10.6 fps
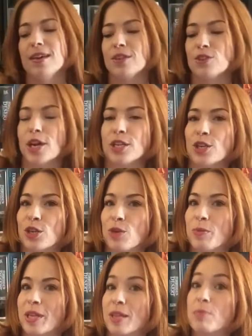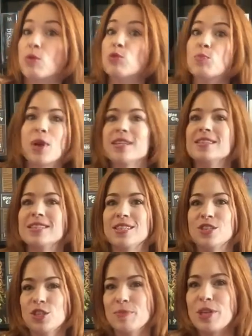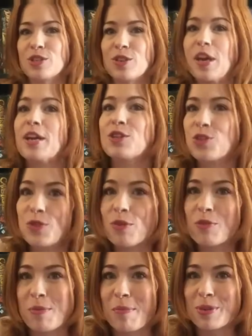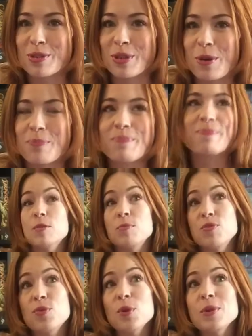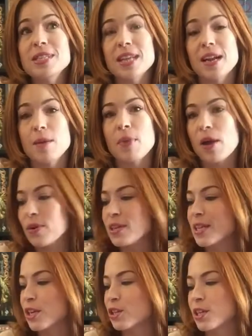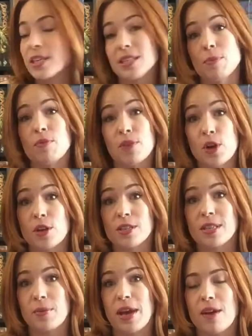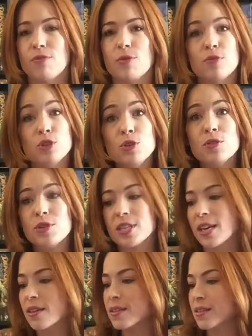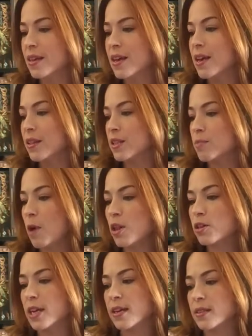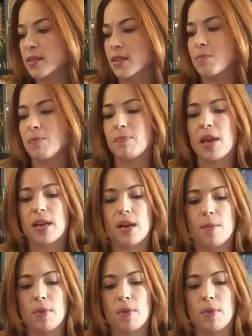trying to accumulate the most prestige to make sure that history remembers you. Before we set up, I want to take a look at some of the cards that we have. We have 2 different decks. The smaller deck is going to be made up